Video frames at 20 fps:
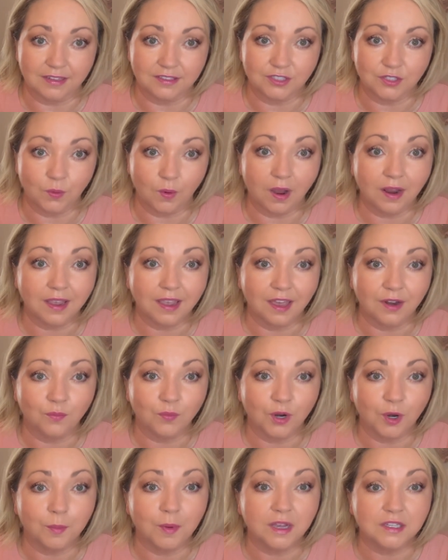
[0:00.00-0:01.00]
So I can
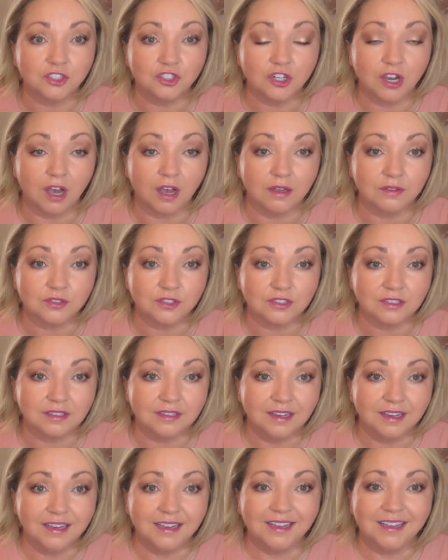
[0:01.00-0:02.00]
wear my shawls,
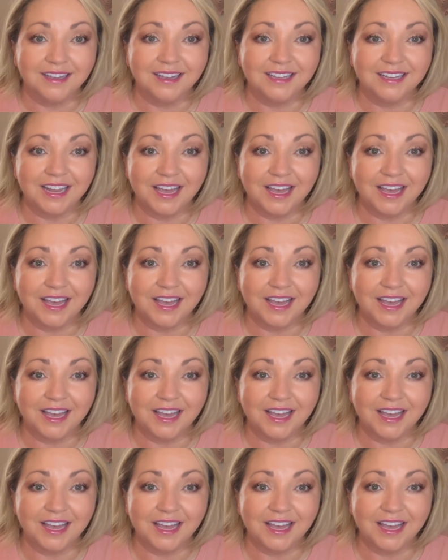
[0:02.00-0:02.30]
and